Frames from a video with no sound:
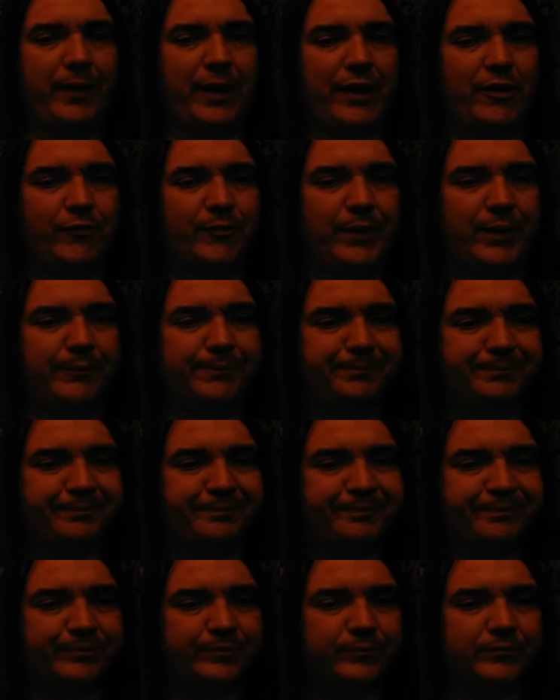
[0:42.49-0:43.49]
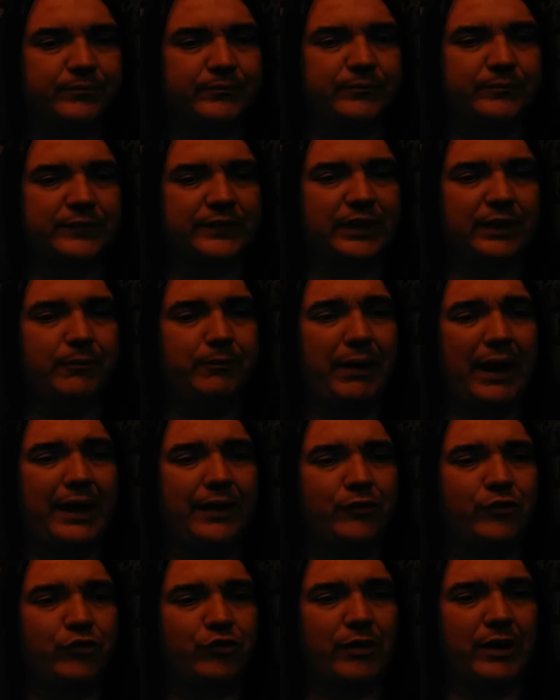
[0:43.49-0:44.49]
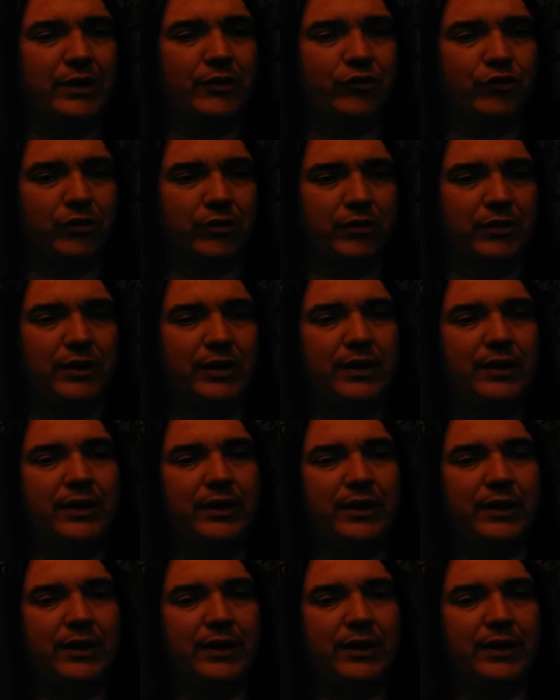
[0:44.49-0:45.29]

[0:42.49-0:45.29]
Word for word: pavement by a stranger